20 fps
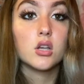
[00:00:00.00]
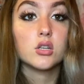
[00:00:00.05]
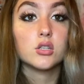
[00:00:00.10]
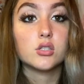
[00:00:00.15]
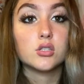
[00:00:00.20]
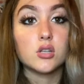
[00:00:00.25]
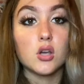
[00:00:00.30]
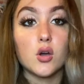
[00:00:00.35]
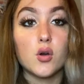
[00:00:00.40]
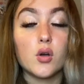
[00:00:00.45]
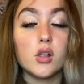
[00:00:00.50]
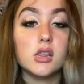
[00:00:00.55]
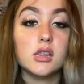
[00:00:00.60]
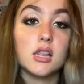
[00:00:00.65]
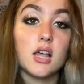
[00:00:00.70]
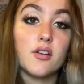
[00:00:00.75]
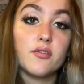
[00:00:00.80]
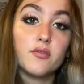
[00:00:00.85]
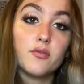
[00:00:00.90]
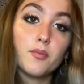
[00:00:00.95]
So
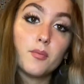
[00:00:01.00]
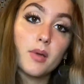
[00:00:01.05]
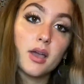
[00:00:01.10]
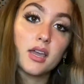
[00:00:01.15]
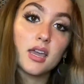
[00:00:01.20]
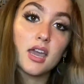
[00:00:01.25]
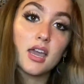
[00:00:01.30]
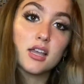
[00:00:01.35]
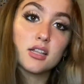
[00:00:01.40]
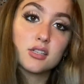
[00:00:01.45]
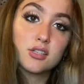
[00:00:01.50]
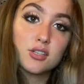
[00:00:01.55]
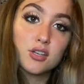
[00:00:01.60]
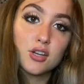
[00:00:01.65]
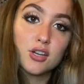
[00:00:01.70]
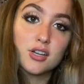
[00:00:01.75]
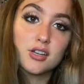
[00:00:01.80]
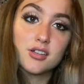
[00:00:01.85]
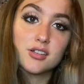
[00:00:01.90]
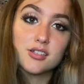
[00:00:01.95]
love my
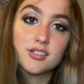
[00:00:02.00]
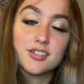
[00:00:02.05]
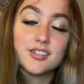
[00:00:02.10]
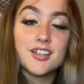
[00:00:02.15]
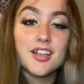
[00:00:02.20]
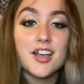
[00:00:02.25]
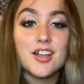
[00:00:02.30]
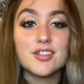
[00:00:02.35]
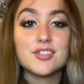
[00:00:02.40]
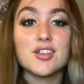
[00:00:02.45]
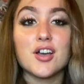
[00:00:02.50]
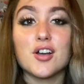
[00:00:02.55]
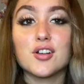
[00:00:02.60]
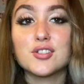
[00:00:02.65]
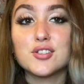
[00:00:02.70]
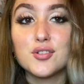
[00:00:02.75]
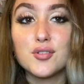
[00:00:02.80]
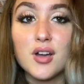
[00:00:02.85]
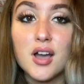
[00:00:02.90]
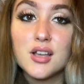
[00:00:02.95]
Cancers, talk
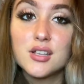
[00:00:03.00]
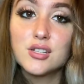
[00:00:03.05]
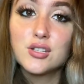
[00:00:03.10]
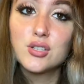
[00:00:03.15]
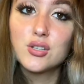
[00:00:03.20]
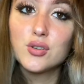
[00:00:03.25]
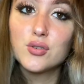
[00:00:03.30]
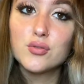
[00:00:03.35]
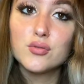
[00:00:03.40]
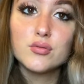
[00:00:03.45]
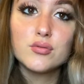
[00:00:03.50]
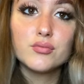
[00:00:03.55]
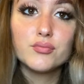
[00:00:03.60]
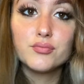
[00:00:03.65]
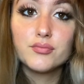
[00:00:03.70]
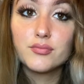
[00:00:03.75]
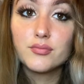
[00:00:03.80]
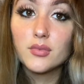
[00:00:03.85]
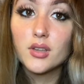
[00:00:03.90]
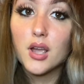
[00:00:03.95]
to you guys
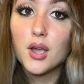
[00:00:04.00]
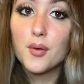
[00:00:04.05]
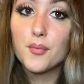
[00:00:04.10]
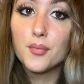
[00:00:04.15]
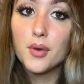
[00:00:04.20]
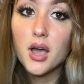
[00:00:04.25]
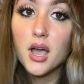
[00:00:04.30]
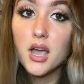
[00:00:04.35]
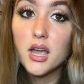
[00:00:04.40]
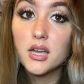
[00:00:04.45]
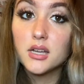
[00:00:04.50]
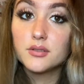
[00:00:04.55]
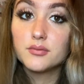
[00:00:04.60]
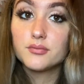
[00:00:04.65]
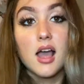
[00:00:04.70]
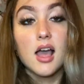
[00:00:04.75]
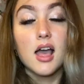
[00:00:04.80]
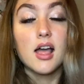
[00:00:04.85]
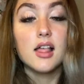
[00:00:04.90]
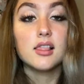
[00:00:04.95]
soon, bye.
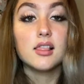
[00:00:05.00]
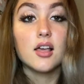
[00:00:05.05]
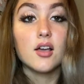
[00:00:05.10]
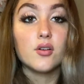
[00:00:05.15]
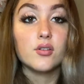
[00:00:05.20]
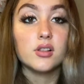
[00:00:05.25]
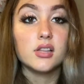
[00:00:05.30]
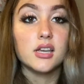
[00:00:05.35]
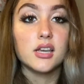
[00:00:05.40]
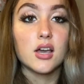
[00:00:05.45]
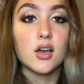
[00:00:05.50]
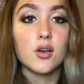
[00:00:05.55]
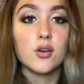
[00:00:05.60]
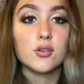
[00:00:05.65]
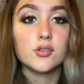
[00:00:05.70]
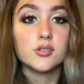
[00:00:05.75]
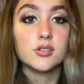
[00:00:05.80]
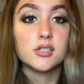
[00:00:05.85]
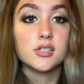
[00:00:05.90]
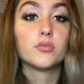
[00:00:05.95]
Hello
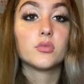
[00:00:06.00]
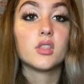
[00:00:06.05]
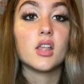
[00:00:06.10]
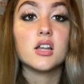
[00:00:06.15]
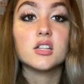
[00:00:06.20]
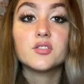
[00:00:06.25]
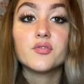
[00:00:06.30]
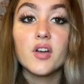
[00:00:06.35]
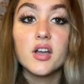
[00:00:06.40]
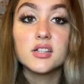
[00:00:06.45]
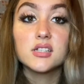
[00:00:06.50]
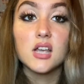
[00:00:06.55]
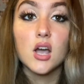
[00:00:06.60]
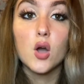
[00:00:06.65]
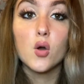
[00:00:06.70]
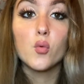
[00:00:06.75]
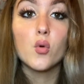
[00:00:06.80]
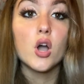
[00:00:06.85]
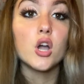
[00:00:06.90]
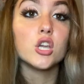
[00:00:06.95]
Leos, let's find
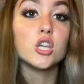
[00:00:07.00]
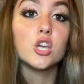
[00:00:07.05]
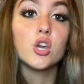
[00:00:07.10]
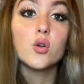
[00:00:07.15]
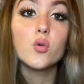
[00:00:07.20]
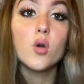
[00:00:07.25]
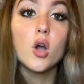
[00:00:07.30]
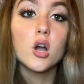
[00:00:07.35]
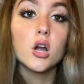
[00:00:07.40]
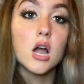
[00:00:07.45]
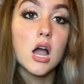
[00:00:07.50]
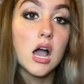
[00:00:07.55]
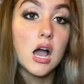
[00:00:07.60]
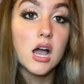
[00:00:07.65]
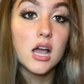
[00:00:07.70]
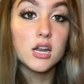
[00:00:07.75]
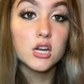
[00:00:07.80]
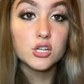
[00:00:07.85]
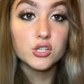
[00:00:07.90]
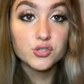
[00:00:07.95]
out why you are
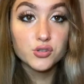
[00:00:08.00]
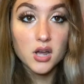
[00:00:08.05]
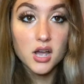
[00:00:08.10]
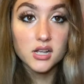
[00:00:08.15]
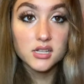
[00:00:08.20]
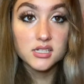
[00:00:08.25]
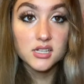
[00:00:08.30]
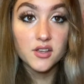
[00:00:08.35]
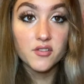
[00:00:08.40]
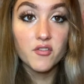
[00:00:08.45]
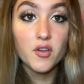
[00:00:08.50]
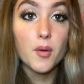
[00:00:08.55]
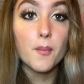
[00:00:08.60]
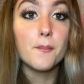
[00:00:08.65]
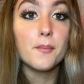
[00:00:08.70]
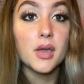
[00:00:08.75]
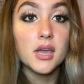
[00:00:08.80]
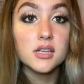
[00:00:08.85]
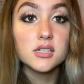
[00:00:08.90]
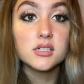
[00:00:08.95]
hot and
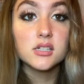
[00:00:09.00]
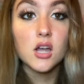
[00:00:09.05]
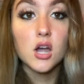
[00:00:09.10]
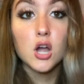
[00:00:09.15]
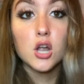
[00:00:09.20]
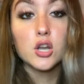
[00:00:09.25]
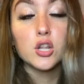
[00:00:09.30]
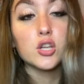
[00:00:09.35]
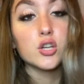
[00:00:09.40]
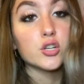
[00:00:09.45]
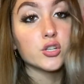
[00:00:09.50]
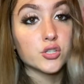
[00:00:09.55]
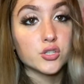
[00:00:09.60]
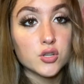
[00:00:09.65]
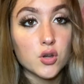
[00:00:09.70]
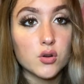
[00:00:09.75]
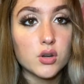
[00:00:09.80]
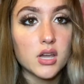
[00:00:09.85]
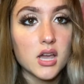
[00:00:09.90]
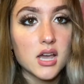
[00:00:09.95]
attractive based on your
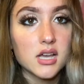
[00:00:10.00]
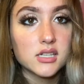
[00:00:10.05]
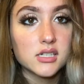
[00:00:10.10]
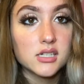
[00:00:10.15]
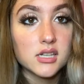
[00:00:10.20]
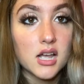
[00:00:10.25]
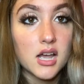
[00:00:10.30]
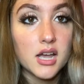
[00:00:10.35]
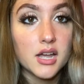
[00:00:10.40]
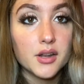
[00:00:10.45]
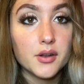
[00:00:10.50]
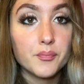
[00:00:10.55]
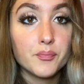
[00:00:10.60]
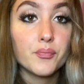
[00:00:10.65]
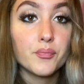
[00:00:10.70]
zodiac sign.